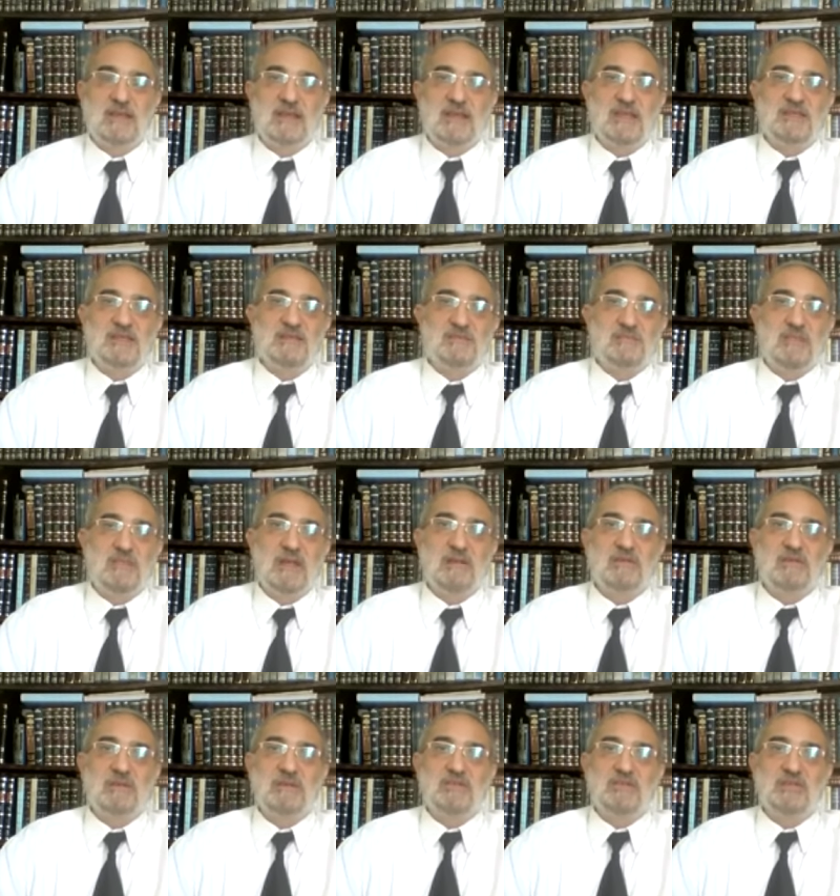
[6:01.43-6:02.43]

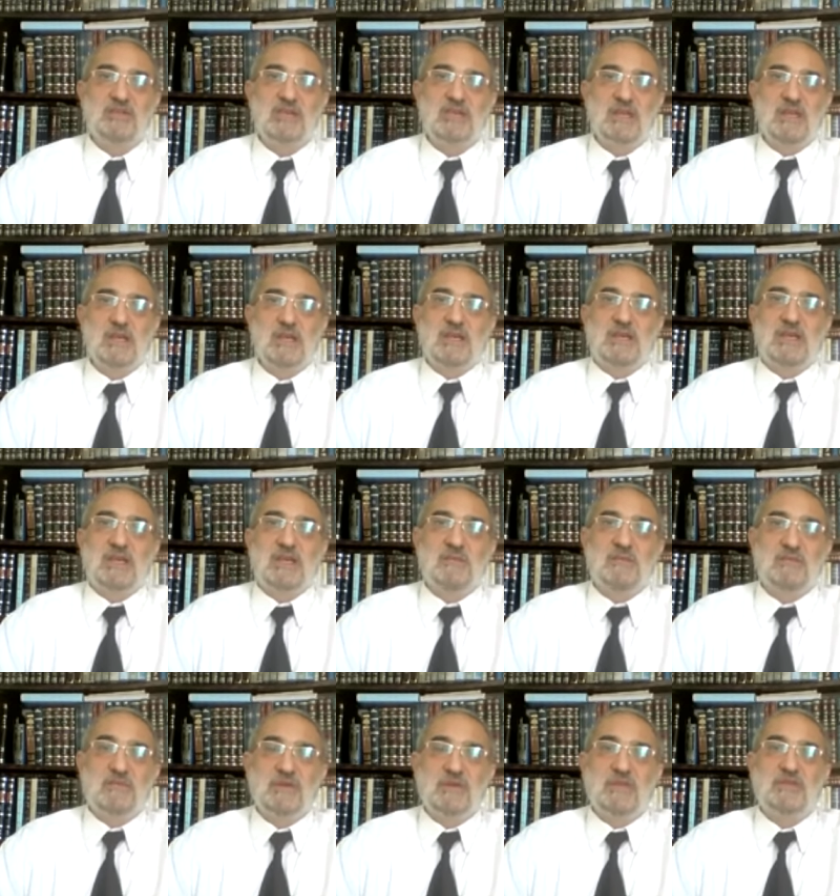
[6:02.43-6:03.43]
intermarriage going to
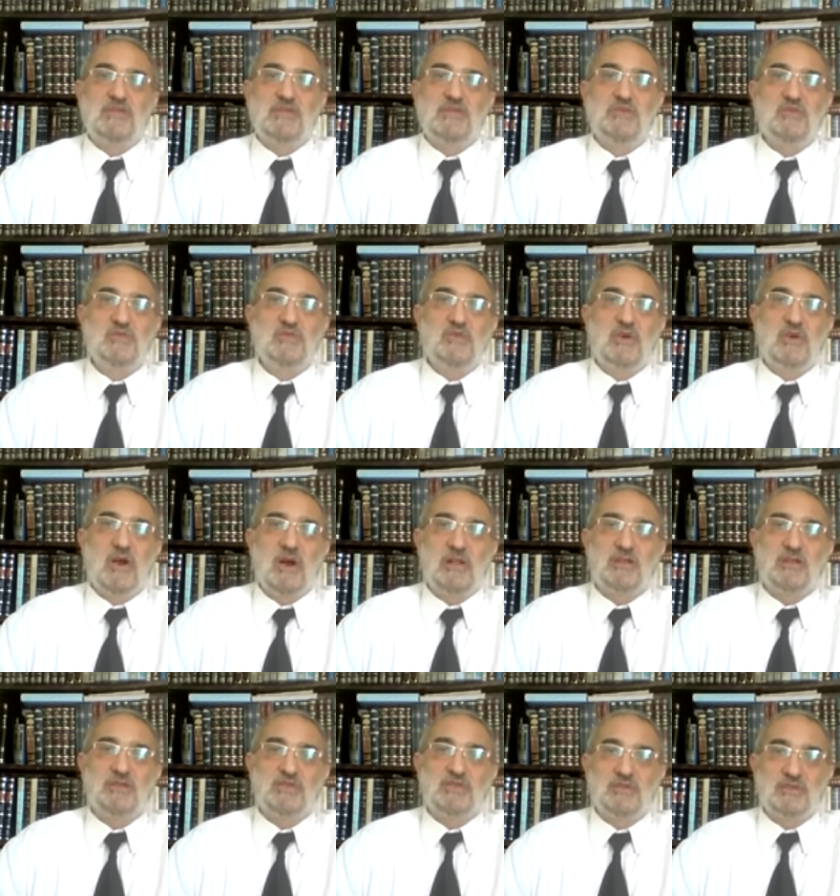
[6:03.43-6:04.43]
bring two
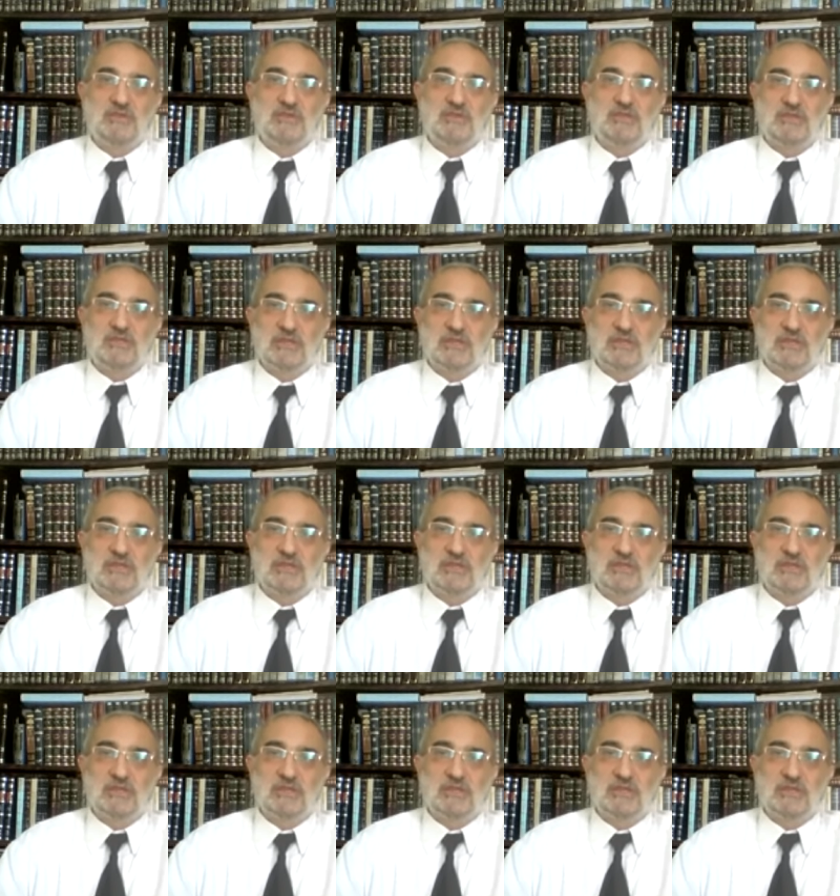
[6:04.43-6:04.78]
cultures